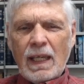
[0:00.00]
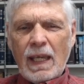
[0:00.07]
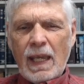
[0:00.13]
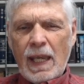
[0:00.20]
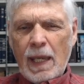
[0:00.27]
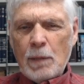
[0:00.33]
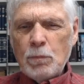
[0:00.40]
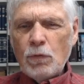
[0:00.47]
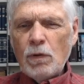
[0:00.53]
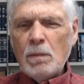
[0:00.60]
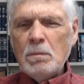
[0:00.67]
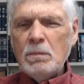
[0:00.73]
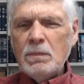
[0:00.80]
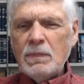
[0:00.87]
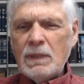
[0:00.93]

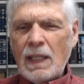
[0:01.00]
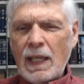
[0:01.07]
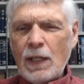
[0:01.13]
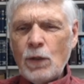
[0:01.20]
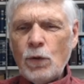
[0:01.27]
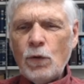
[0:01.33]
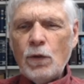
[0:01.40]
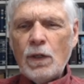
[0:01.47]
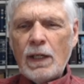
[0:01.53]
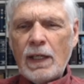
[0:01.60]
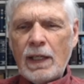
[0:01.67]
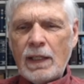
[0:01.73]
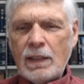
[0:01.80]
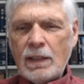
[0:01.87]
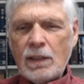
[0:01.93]
Abram, Nahor,
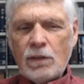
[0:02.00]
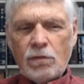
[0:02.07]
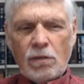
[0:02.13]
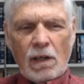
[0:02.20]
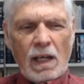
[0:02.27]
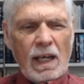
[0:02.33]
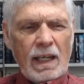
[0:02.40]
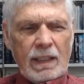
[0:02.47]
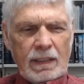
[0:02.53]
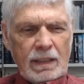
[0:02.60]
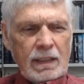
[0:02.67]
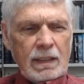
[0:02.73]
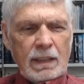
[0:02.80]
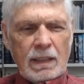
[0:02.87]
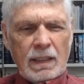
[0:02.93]
and Haran."
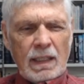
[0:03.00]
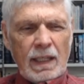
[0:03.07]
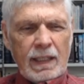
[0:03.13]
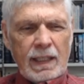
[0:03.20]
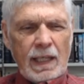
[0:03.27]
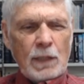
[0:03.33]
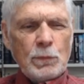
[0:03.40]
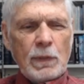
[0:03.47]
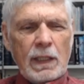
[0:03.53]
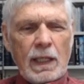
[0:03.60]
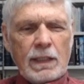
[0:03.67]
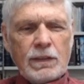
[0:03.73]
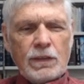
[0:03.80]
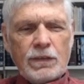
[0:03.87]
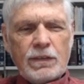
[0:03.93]
Again, we
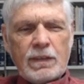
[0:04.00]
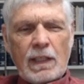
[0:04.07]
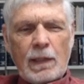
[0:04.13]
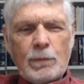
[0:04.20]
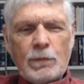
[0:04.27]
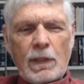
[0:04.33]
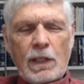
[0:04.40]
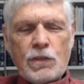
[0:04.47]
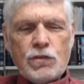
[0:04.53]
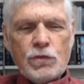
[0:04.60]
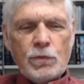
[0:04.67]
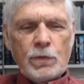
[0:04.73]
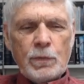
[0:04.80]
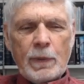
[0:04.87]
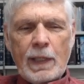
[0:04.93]
get the same
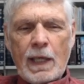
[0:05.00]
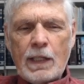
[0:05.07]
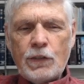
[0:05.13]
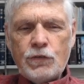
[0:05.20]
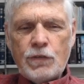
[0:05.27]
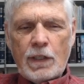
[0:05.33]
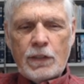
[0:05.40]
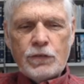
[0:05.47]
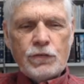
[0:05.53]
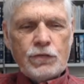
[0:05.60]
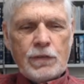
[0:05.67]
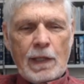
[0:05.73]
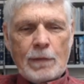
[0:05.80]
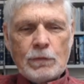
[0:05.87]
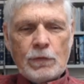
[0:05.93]
issue as we get in Genesis
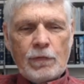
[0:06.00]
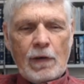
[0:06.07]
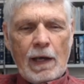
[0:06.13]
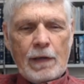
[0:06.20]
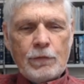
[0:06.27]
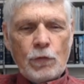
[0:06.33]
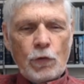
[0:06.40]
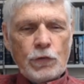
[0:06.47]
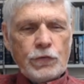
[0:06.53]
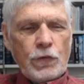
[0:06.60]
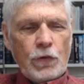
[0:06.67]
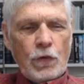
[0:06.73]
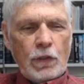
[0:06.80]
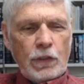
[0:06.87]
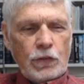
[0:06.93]
chapter 5, verse
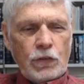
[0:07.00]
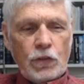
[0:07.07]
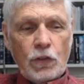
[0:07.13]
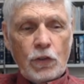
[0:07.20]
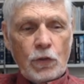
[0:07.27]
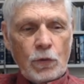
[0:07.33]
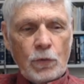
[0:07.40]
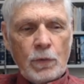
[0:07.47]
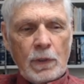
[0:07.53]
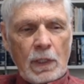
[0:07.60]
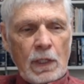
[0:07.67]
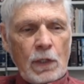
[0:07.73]
32.